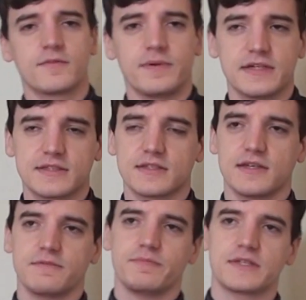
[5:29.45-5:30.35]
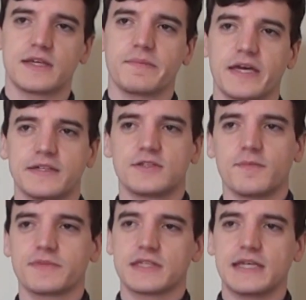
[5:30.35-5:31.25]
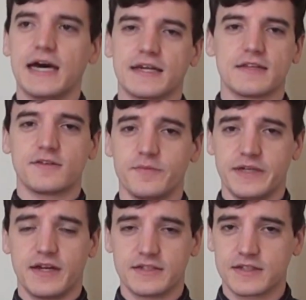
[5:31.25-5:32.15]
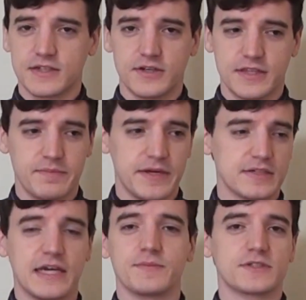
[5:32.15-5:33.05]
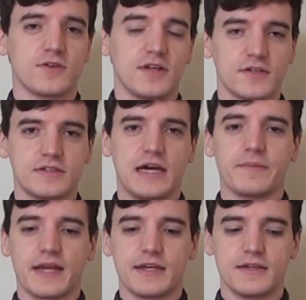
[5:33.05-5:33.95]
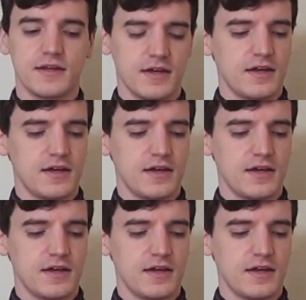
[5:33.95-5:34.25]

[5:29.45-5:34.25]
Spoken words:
But they may have jumped the gun a little bit on declaring that male gamers no longer dominated